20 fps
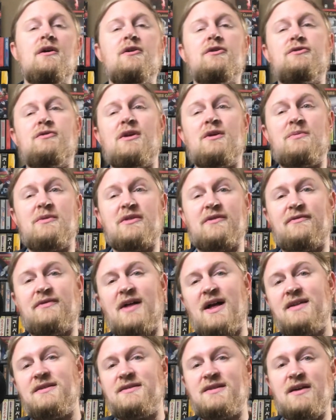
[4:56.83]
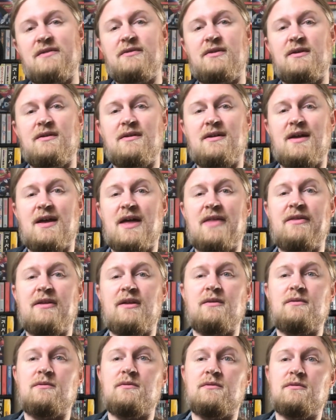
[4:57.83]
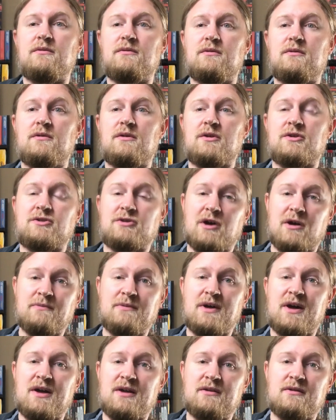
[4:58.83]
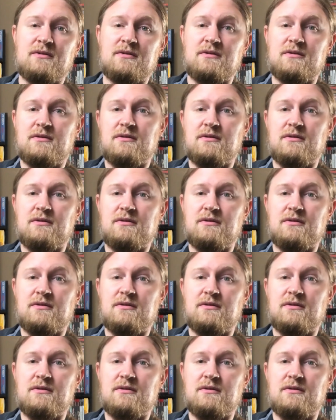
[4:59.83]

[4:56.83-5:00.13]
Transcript: So we end up with a flat 7, and then a sharp 9,